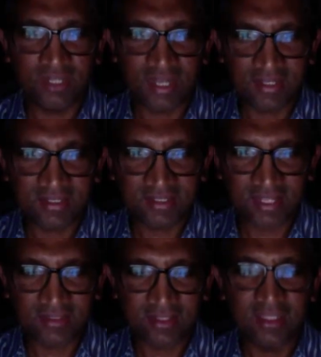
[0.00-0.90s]
drugs right.
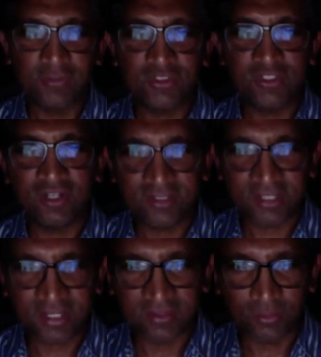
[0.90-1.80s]
that,
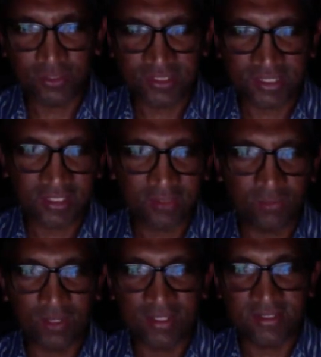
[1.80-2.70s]
losartan, which is taken
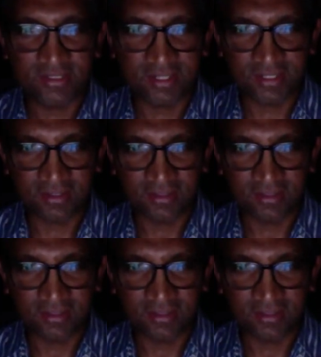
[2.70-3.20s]
once a day,